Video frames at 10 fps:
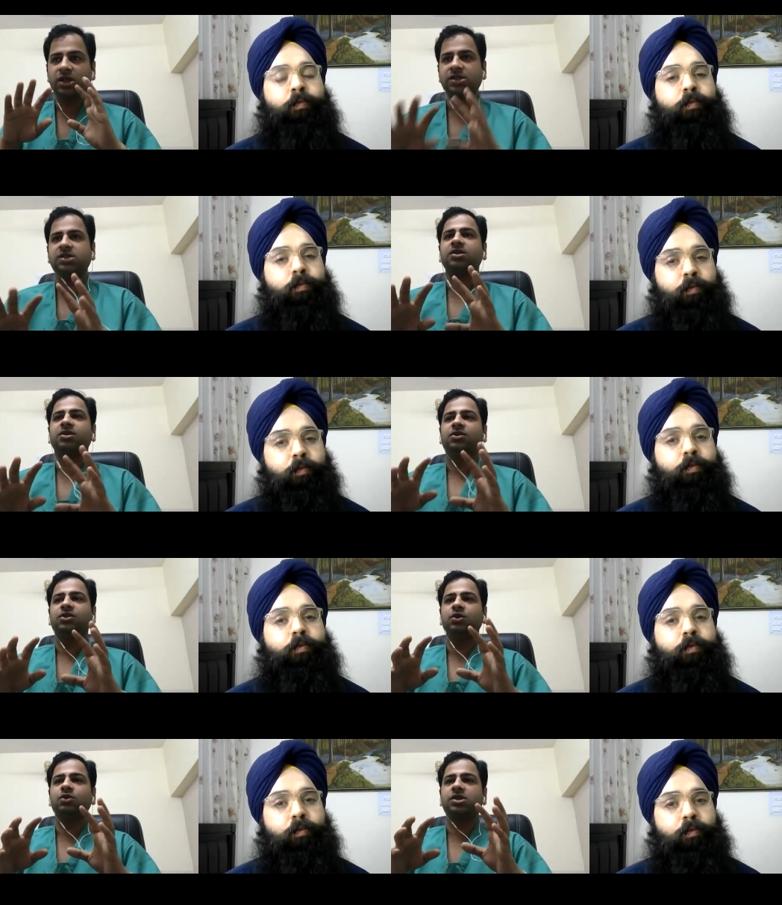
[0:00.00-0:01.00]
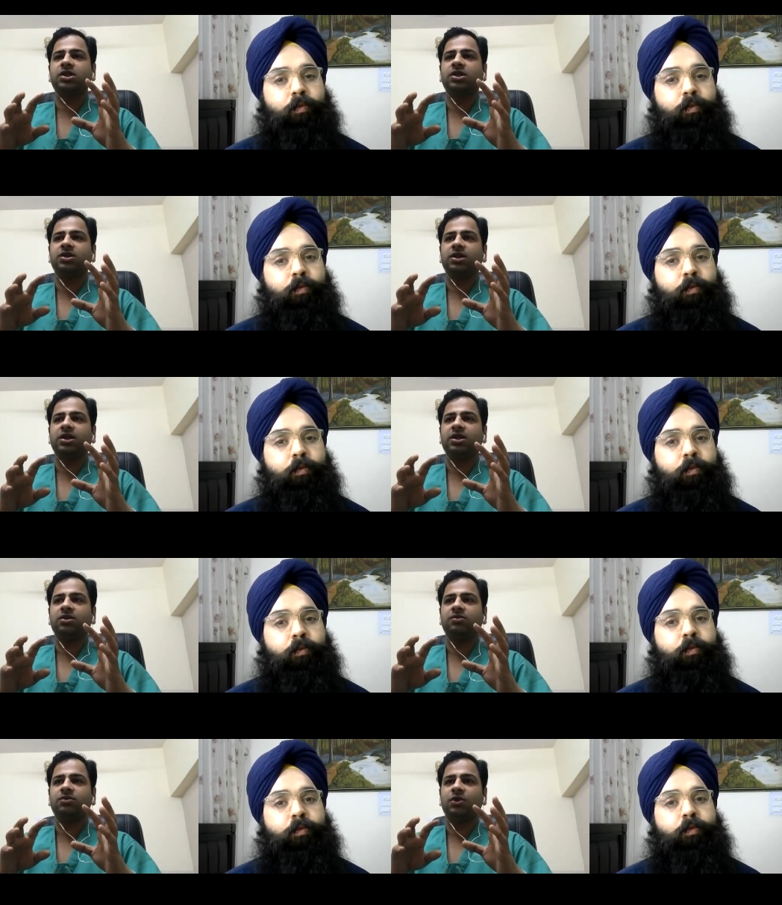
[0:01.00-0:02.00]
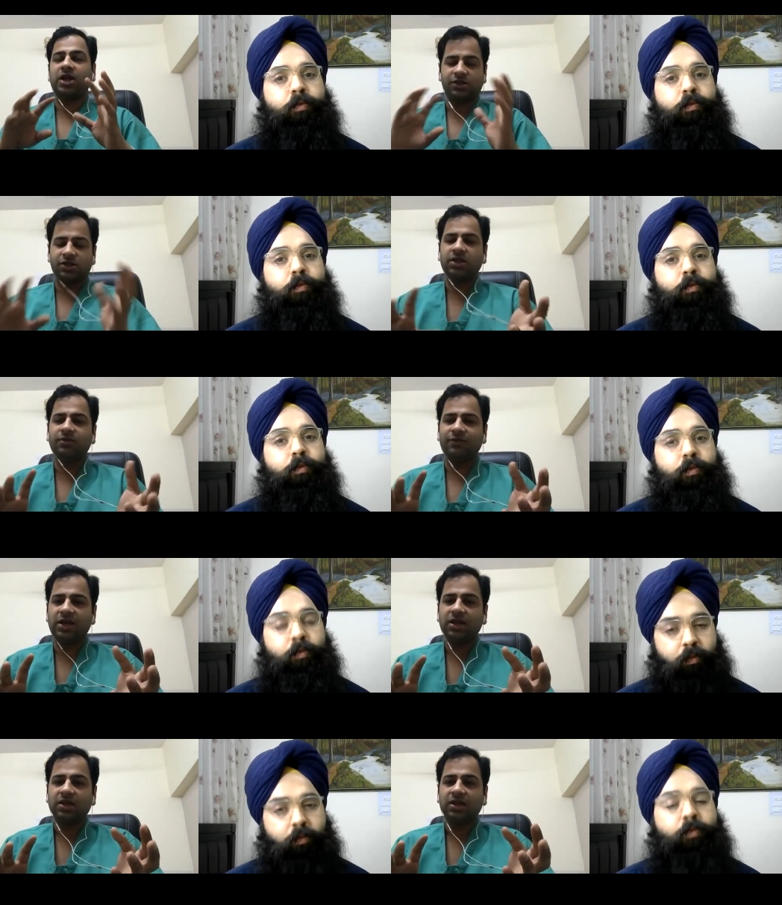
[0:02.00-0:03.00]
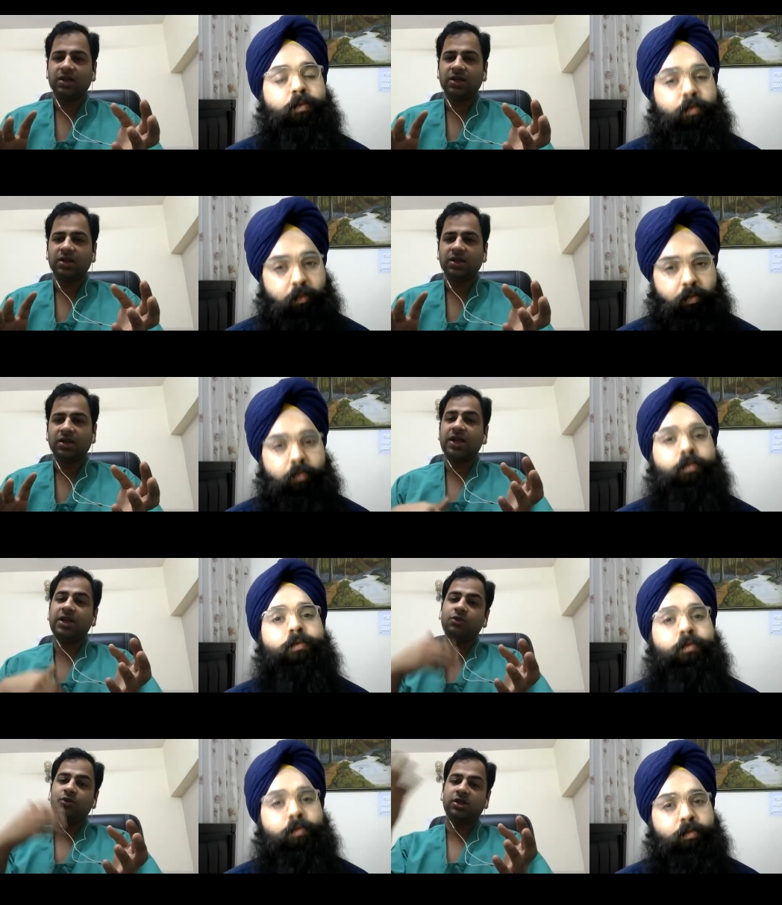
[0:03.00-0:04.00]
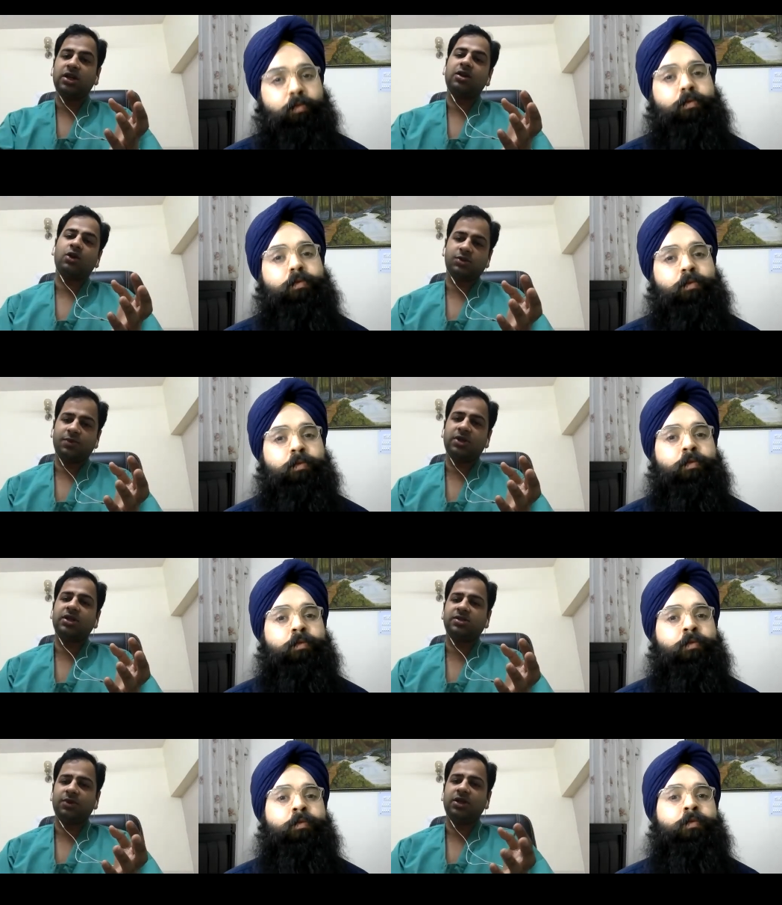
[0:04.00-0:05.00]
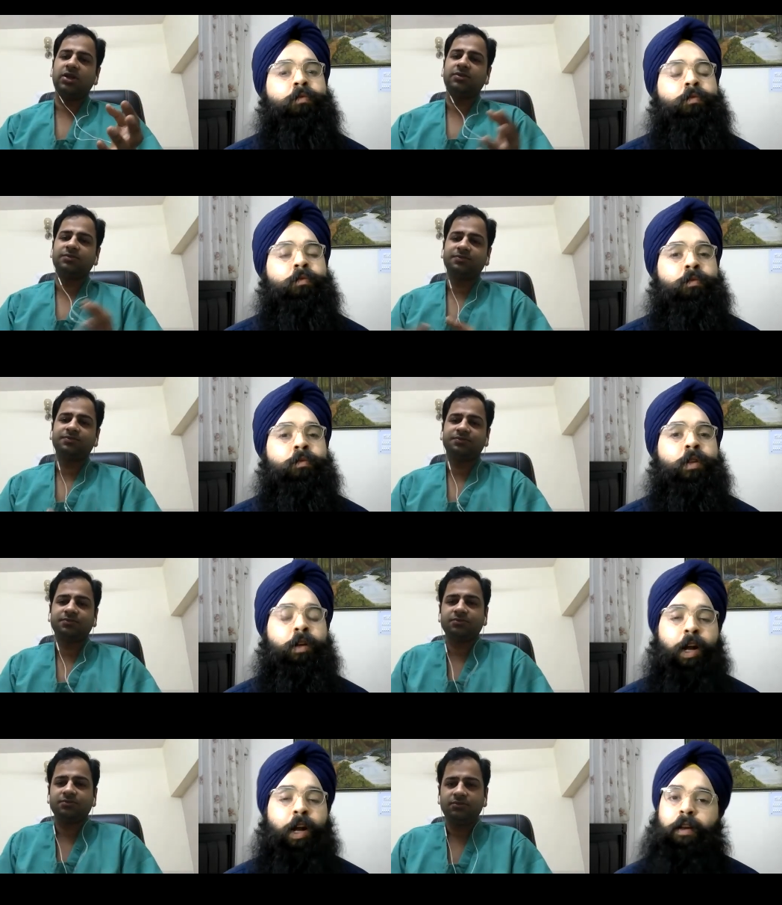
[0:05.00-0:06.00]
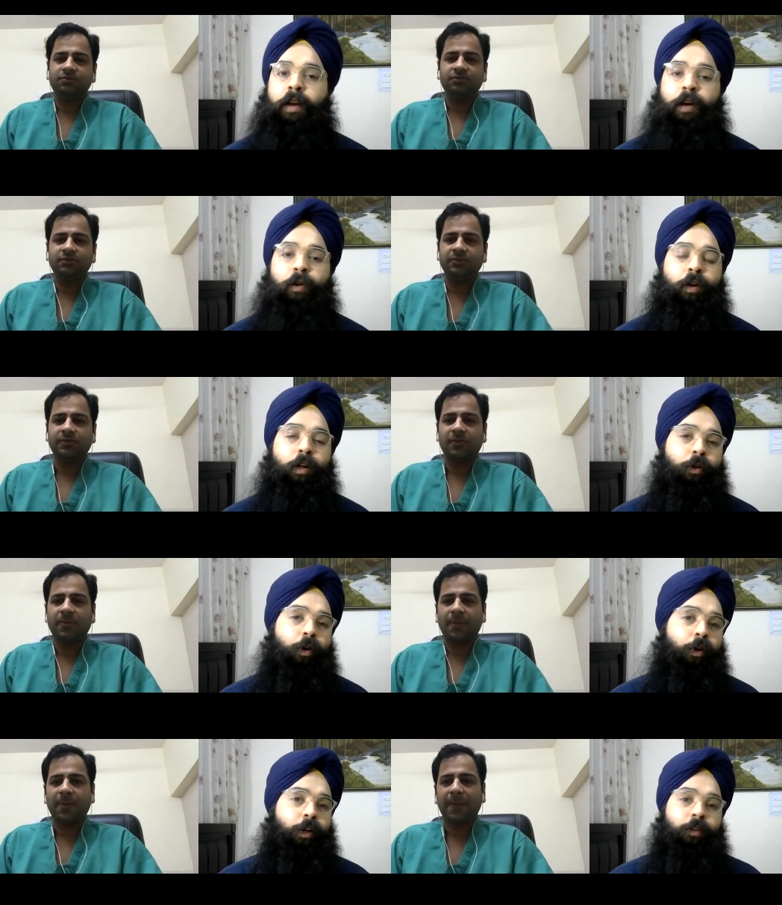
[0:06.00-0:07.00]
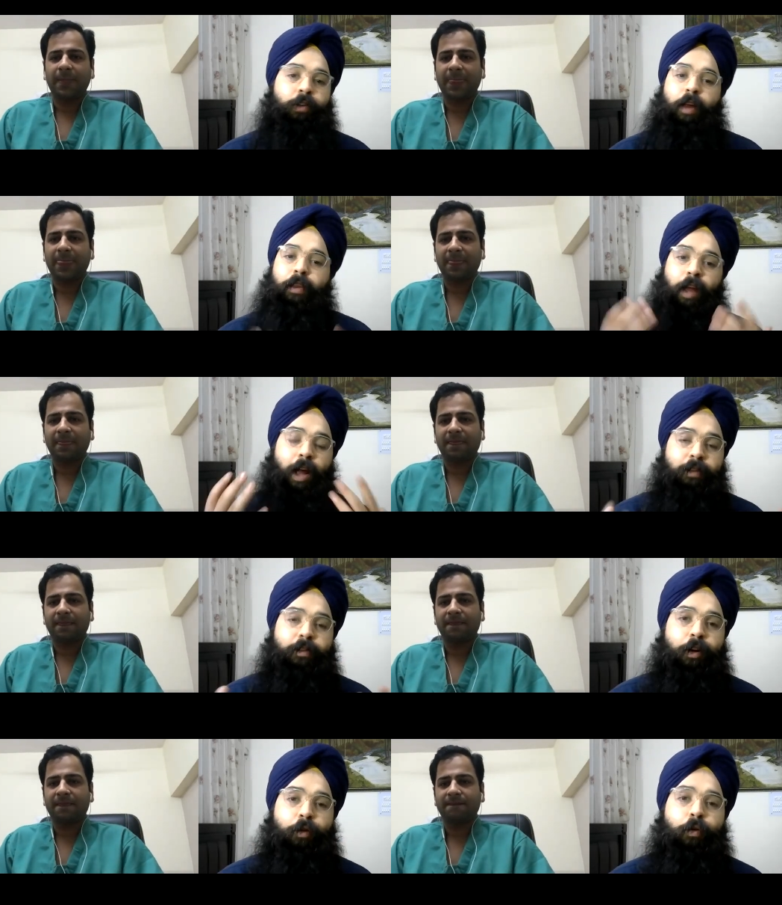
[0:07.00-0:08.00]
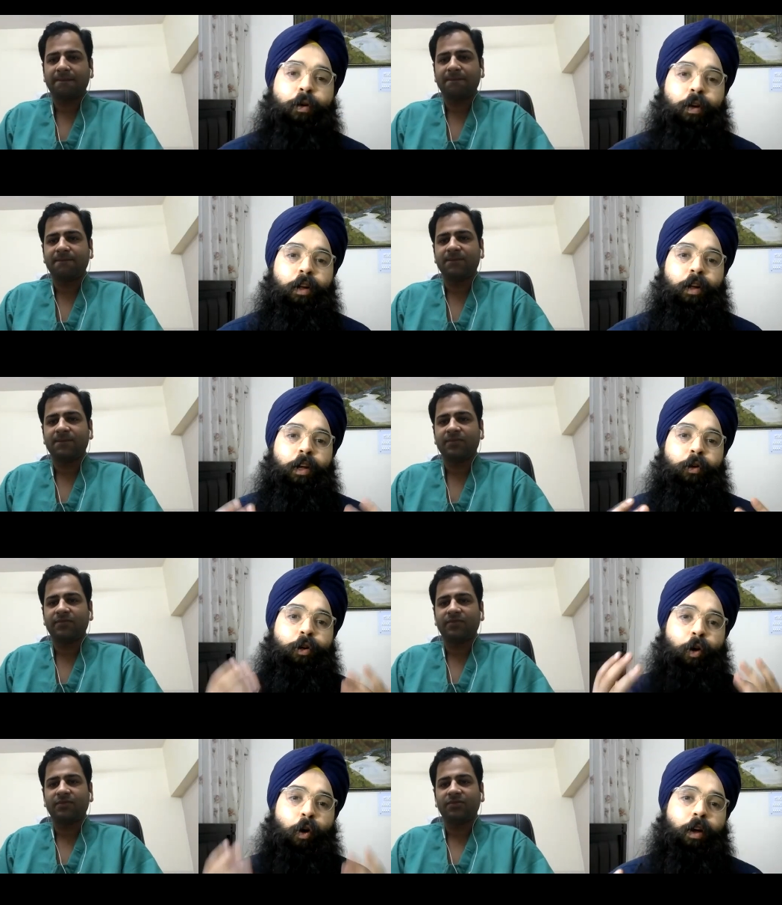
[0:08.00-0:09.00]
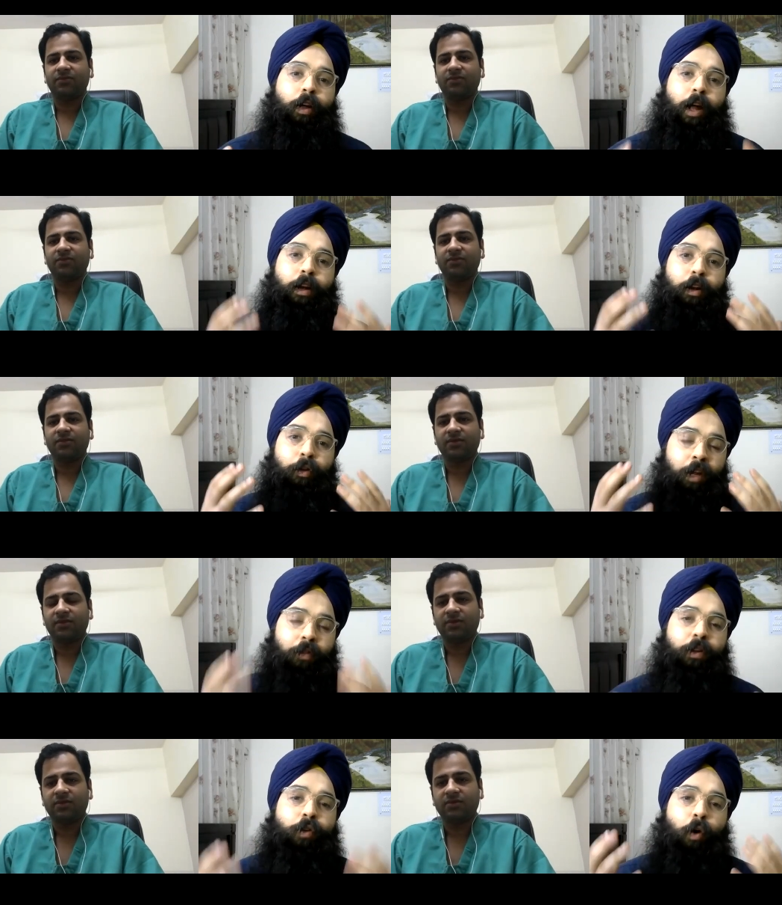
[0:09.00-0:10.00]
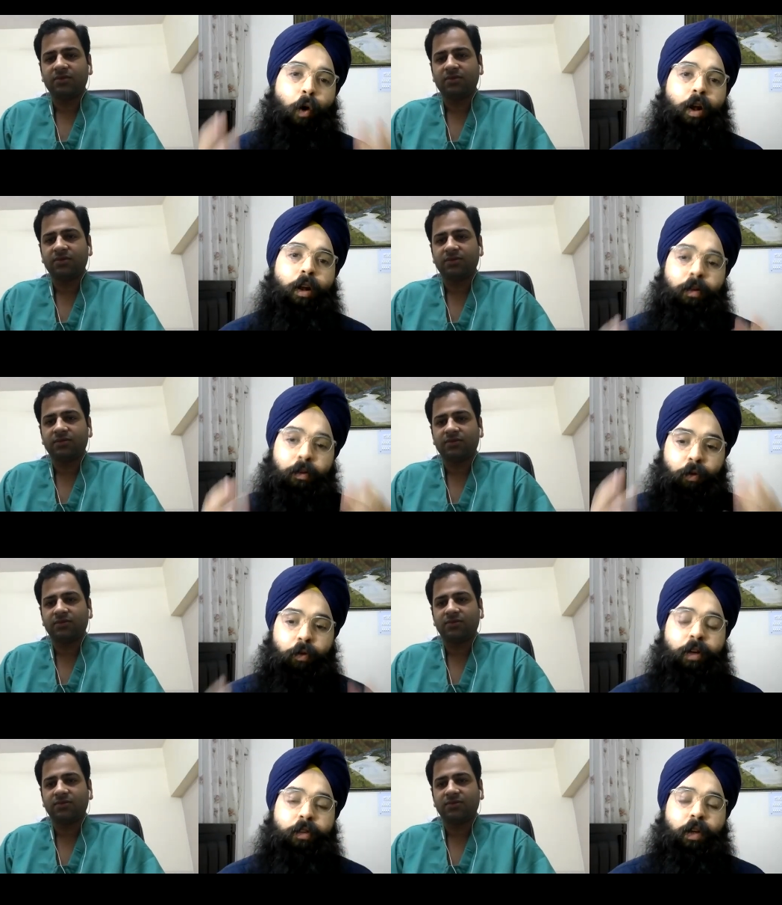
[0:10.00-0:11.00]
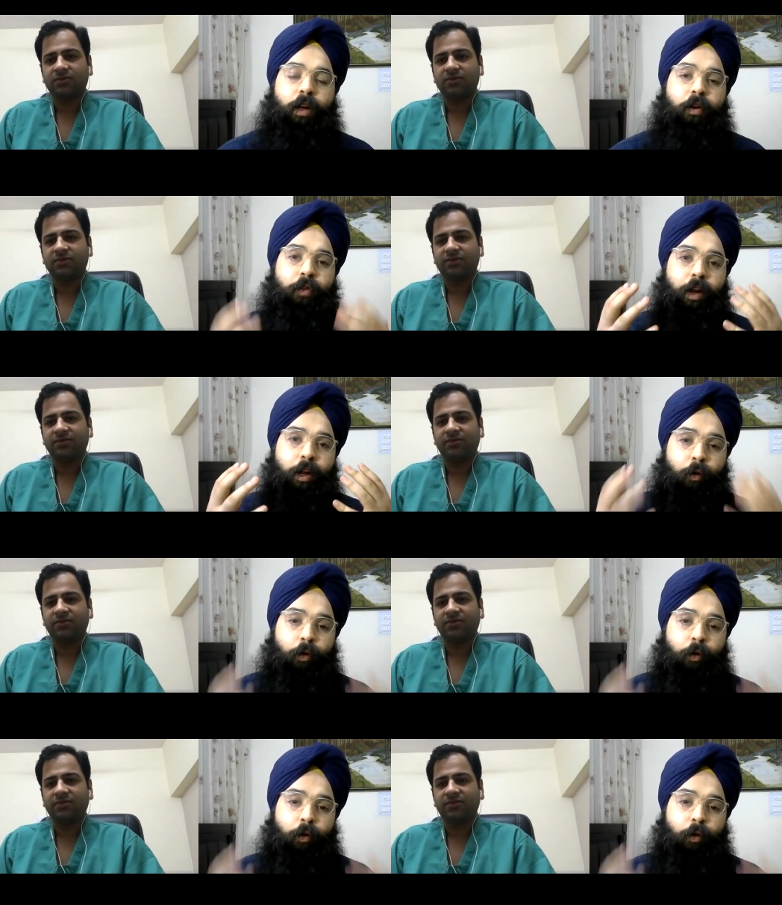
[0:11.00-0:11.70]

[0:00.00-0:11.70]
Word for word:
Speaker 1: just use it in a rationing way we can use it at hospital as well
Speaker 2: great great doctor Do- doctor is there anything else that you want to you know talk and leave us all the viewers in a very